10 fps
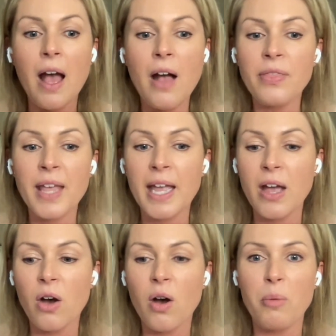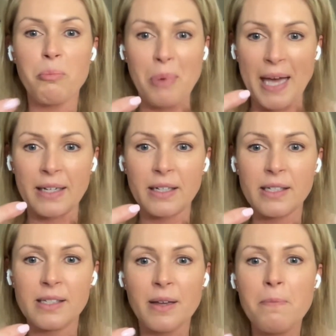And they are
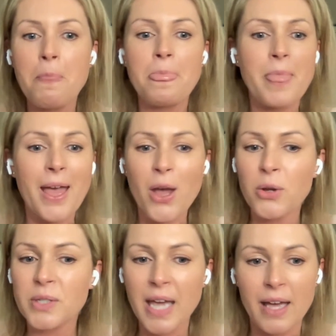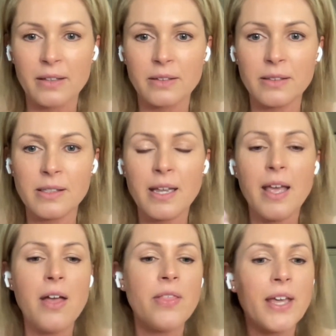banks, they're hotels,
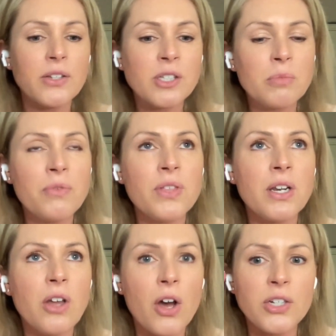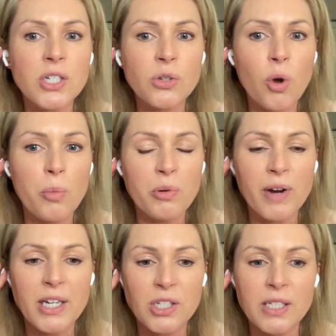they are some of the largest
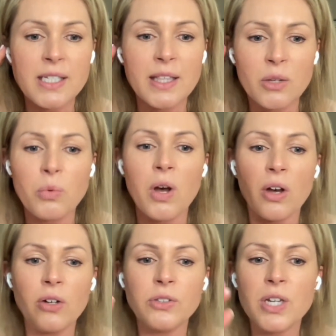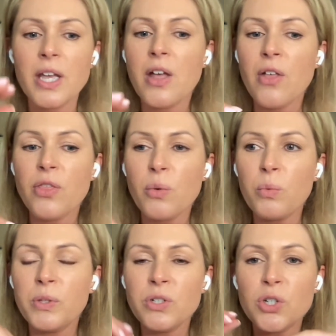corporations in the world that
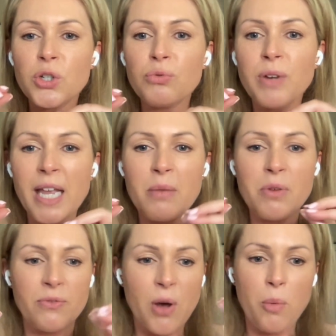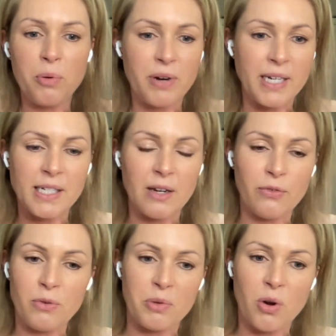wouldn't dream of operating
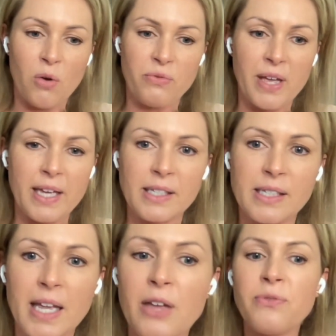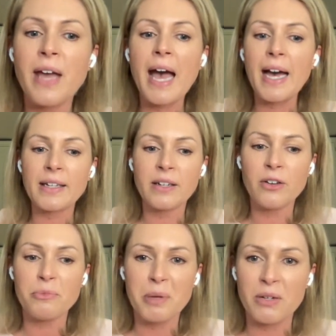from an office if it hadn't
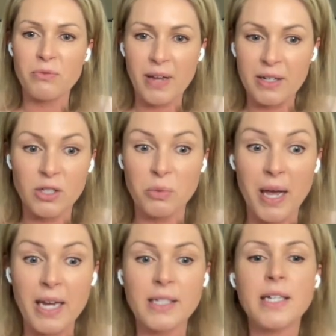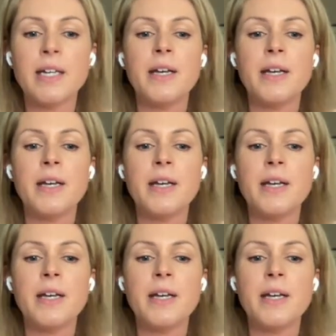have been Feng Shuied.